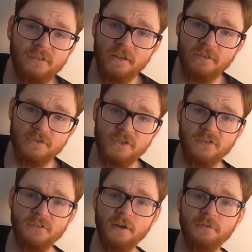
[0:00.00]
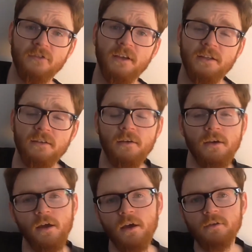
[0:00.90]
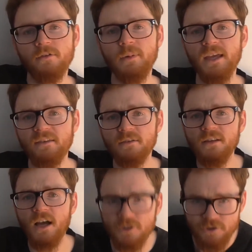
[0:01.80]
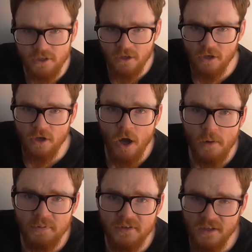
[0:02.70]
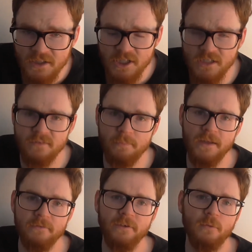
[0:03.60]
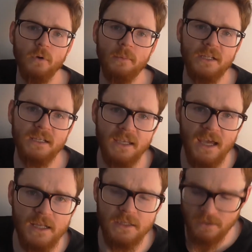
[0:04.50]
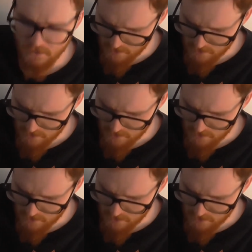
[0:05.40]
says she's self-centered. So we get to a luxury competition. It's men v women again.